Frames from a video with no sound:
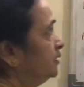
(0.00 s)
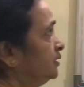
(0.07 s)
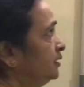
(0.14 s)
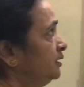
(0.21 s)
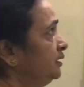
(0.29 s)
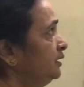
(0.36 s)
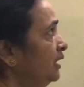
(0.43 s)

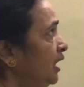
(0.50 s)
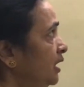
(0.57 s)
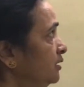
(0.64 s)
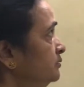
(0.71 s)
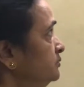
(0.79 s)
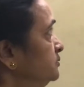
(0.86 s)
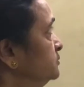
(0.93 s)

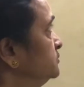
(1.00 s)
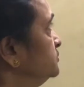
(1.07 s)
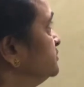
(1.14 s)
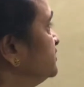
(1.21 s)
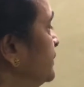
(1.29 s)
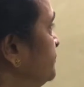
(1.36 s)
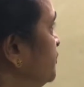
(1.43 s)
Now
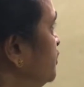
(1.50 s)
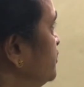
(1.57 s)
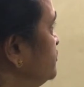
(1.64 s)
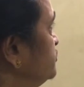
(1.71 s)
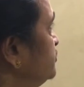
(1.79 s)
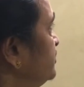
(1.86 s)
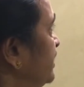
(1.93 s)
suppose
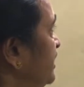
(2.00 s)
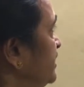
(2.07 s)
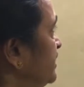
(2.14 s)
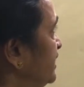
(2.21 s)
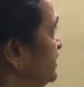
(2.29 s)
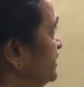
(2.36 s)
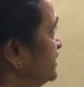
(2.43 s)
you take
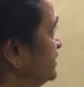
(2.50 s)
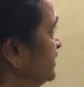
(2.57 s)
any other